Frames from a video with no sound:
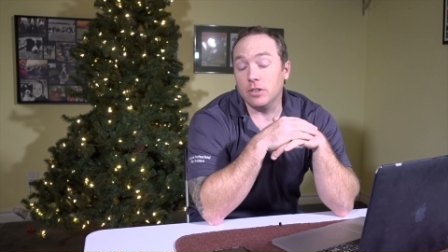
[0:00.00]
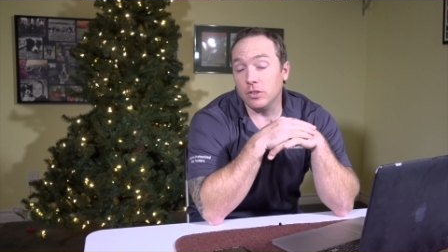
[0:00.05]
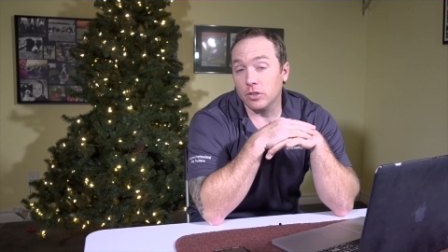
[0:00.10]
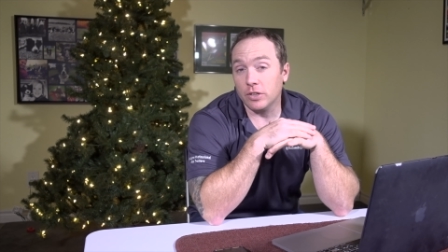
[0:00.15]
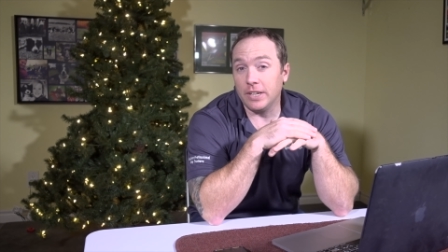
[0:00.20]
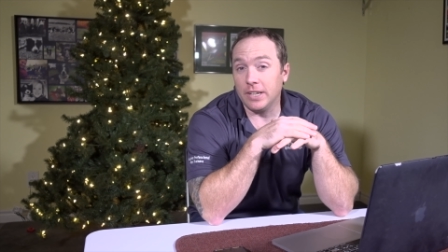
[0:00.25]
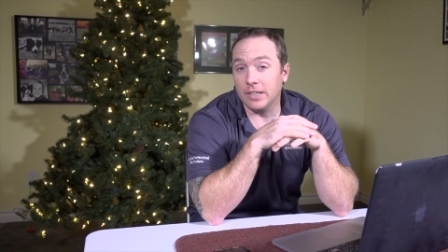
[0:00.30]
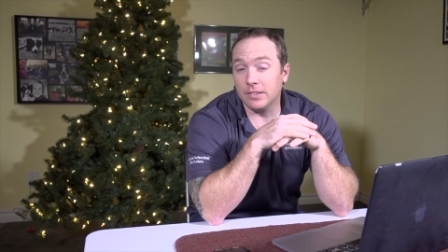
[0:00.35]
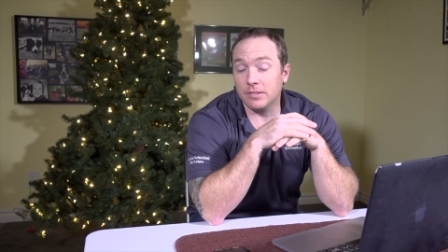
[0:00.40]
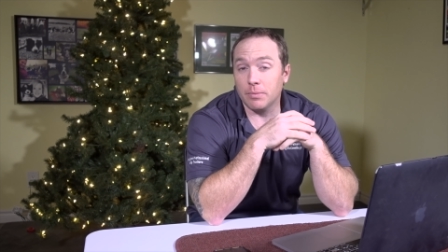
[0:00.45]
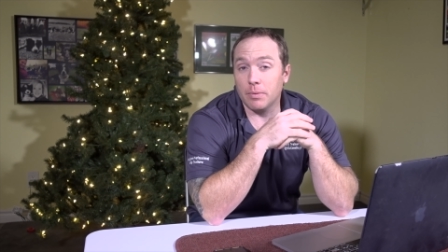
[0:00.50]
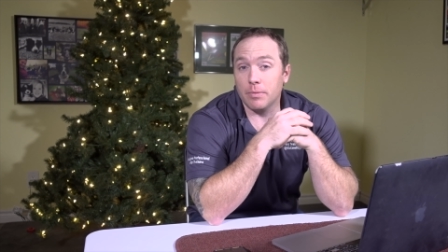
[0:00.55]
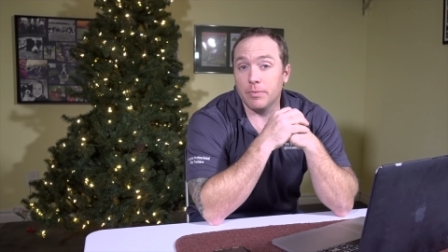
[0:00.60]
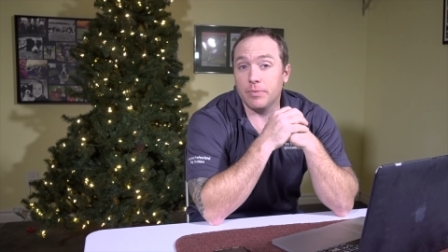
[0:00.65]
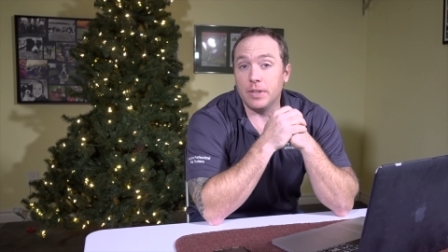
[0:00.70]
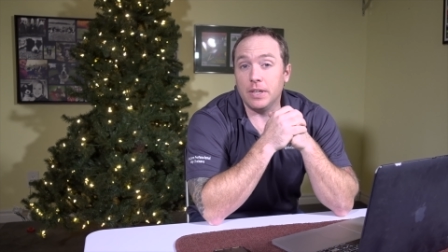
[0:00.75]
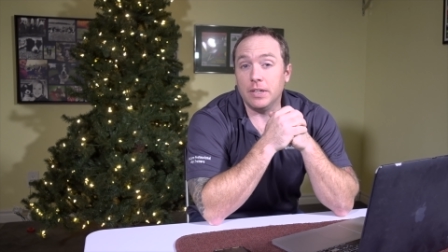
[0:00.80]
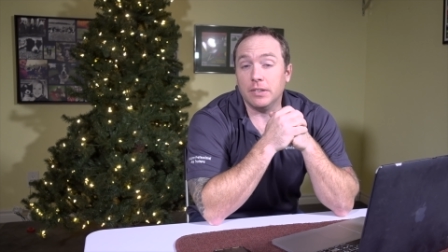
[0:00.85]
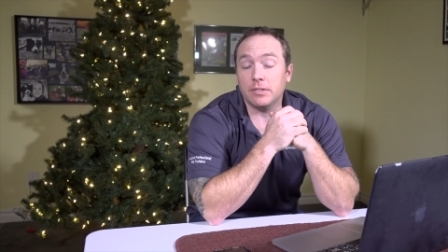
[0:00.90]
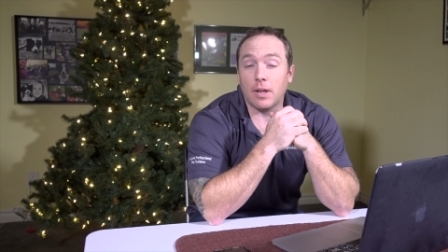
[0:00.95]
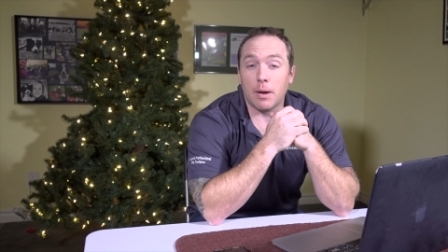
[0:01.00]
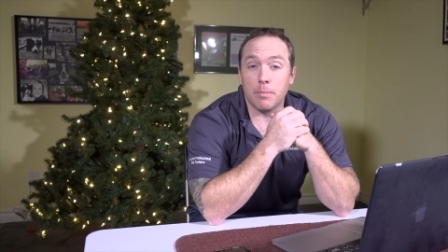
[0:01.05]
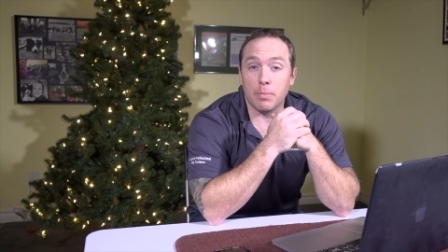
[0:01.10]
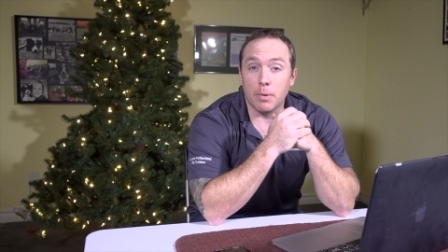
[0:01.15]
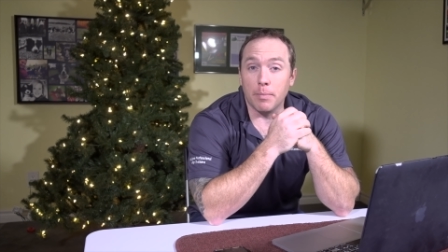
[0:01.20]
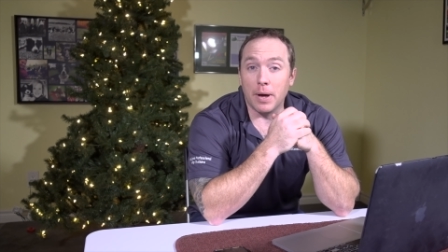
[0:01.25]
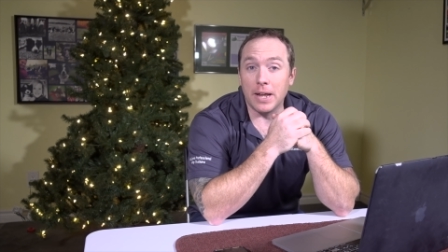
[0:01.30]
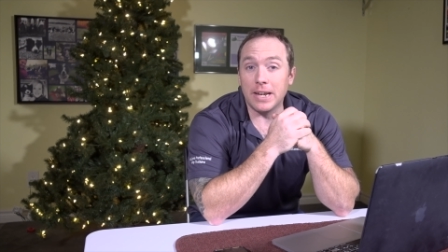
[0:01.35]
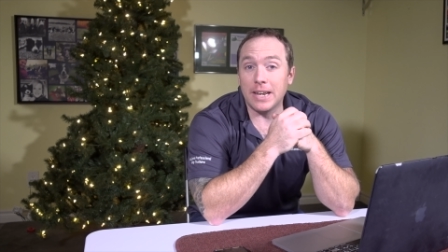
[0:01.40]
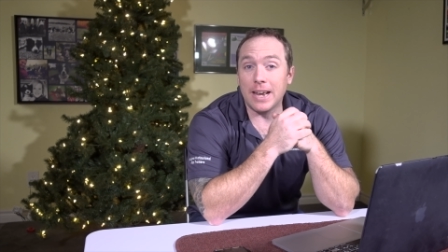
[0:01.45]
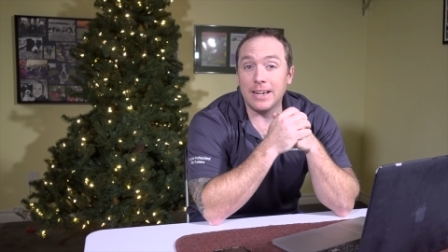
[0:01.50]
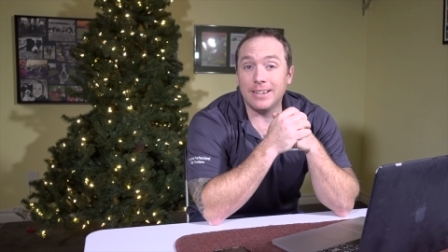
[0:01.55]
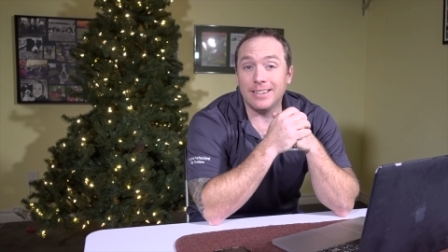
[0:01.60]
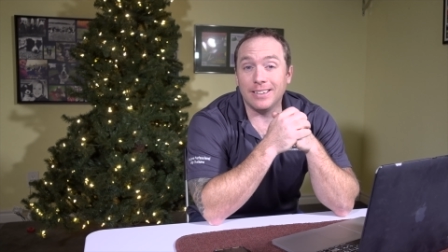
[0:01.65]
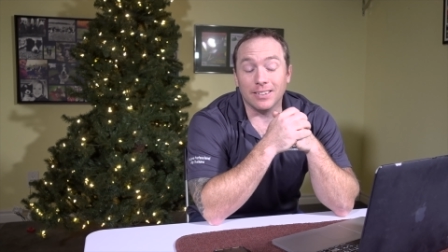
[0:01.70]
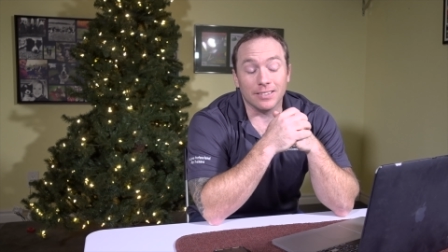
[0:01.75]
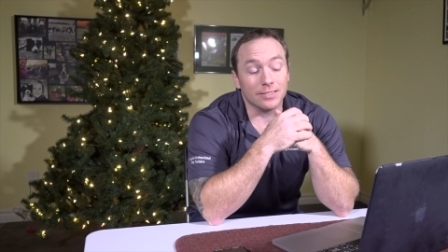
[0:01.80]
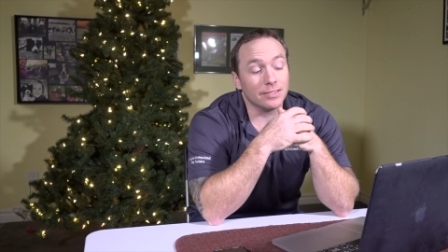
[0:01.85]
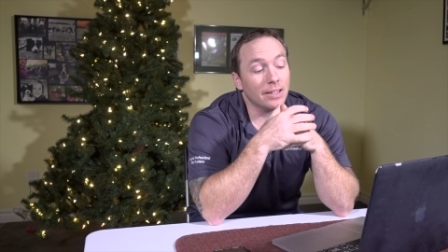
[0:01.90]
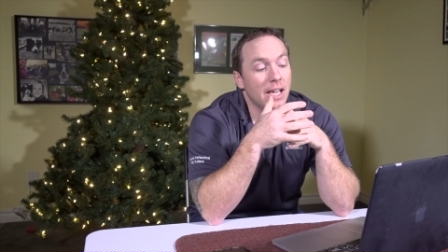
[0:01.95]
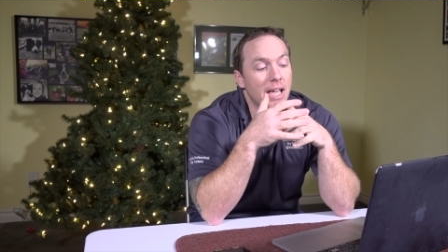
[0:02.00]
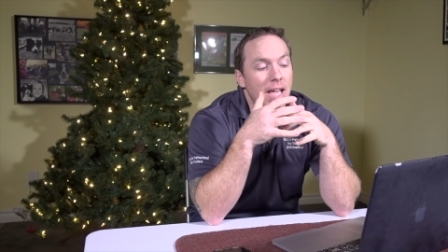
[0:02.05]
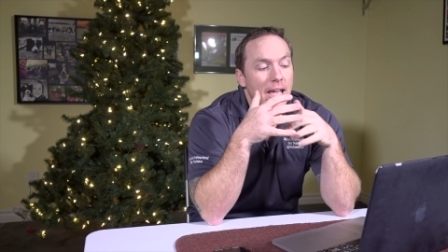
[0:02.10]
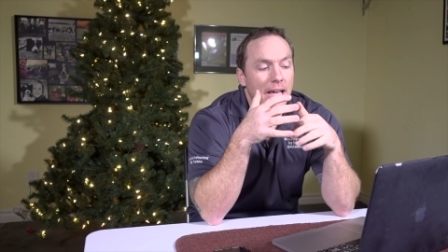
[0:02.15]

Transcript: and looking at some of the Cyber Monday deals,